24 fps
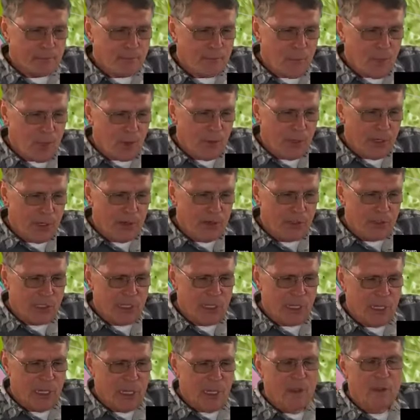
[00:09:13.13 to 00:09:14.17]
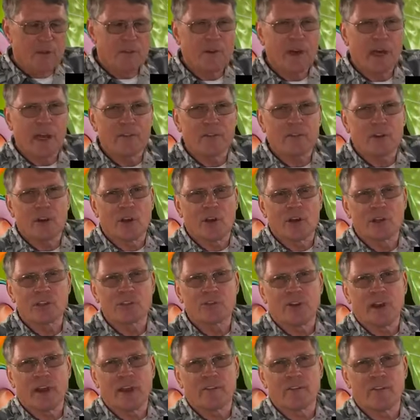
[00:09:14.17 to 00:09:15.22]
We do see 5
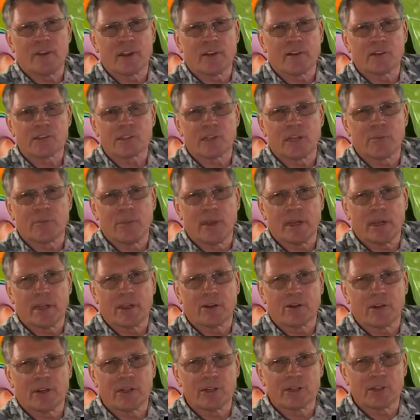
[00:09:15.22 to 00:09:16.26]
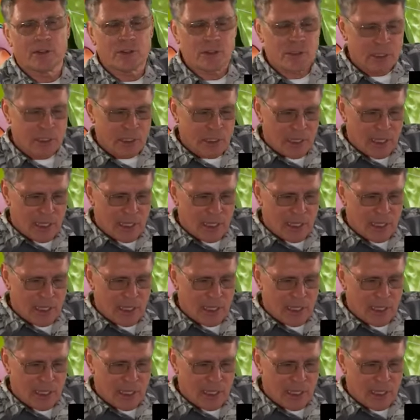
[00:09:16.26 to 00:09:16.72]
claws, 5 fingers on many creatures.